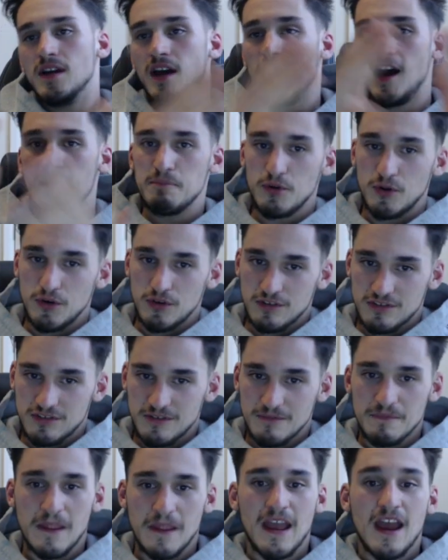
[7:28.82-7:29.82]
and books.
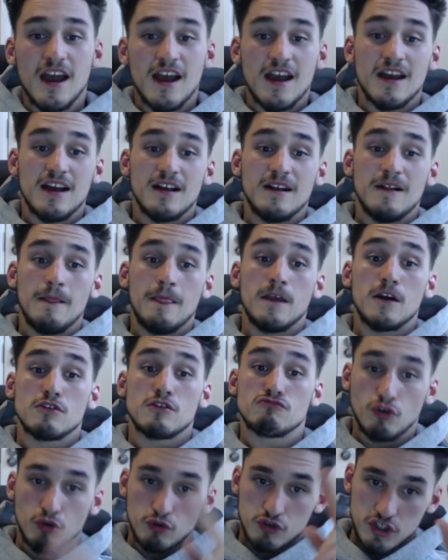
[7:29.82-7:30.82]

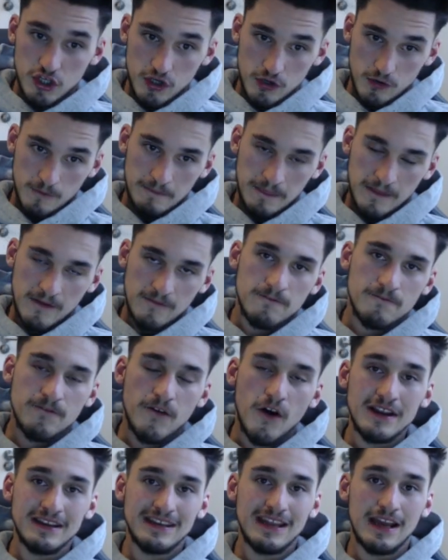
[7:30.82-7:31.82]
Rule 2,
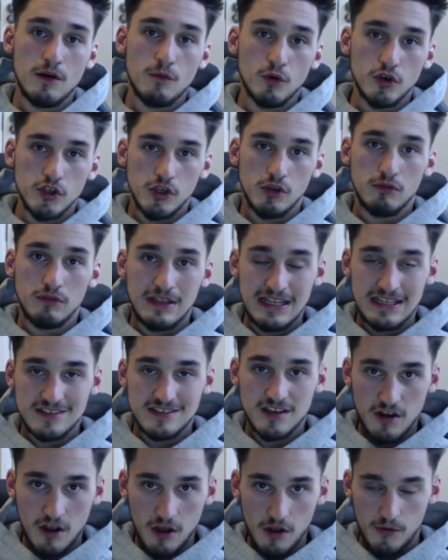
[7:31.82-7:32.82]
find out what you need
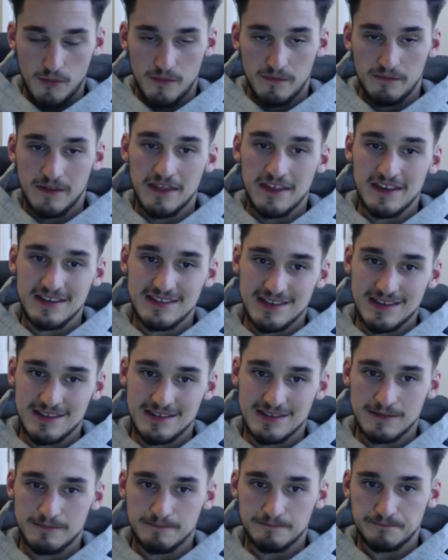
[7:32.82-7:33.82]
to know. Now this
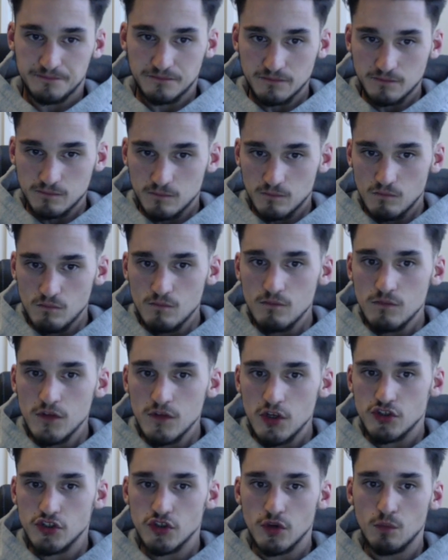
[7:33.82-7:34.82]
is
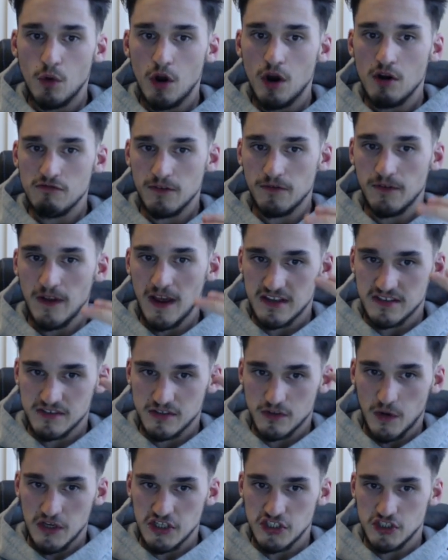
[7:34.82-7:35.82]
somewhat reflects
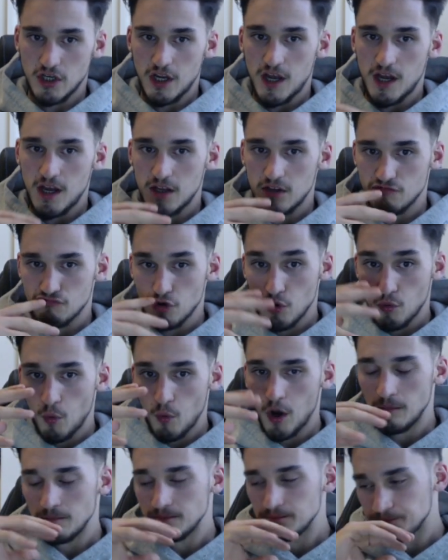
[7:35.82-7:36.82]
rule
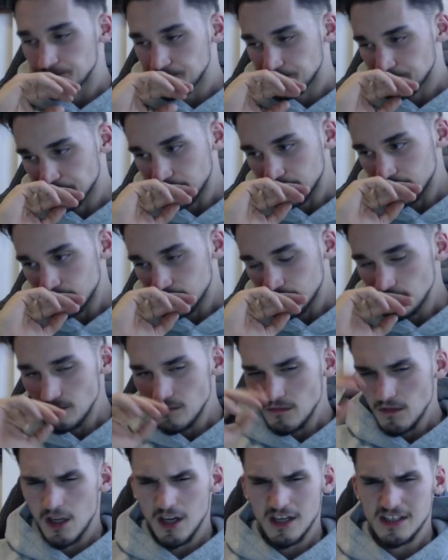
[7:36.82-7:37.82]
1.
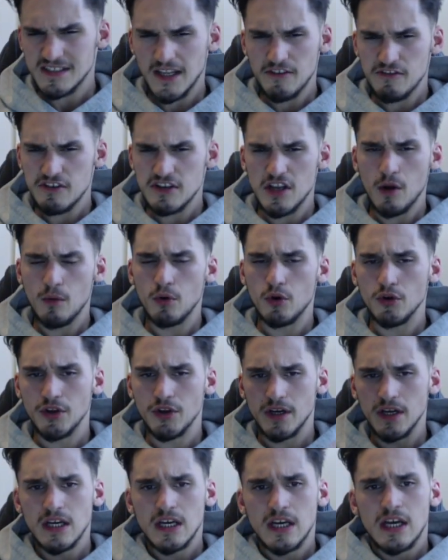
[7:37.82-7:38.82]
Like I said, they're in no
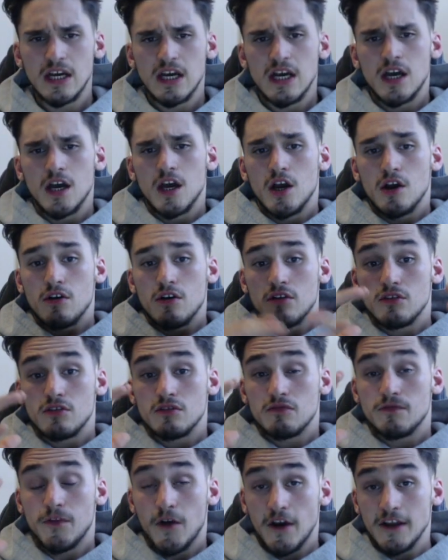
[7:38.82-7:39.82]
order.
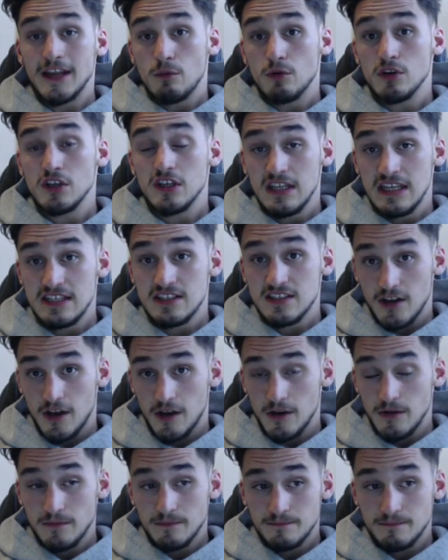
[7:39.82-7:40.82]
Find out what you need to
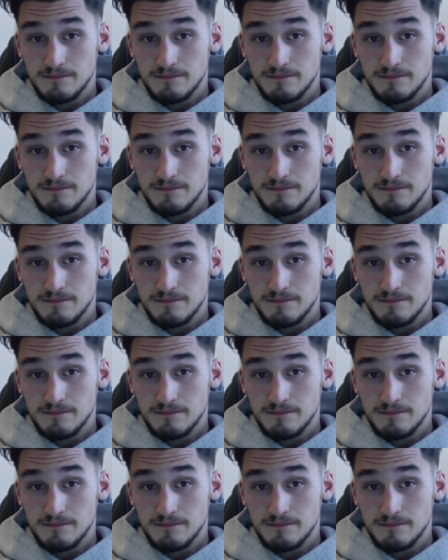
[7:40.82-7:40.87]
know,